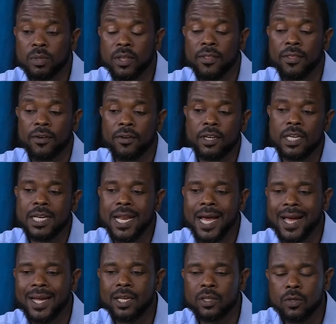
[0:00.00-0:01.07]
be
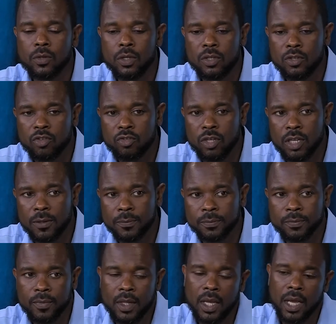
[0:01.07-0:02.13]
39 Union Street,
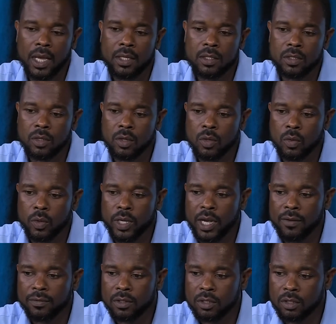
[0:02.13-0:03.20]
and so we
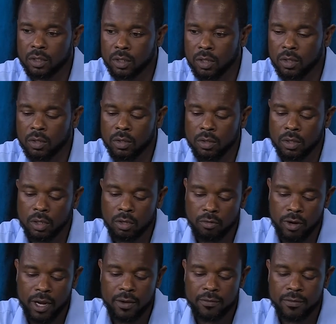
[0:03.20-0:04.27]
have to secure the
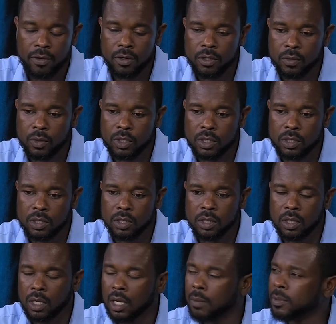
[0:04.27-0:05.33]
grant first, which is
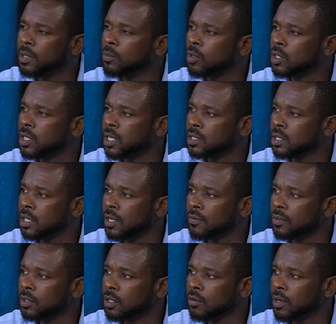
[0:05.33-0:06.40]
how many more days are left
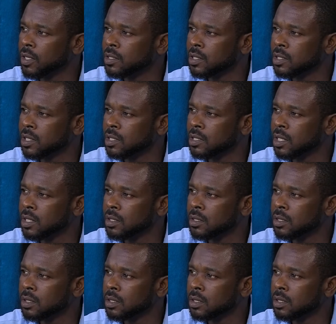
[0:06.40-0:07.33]
with the grant? Is it six days?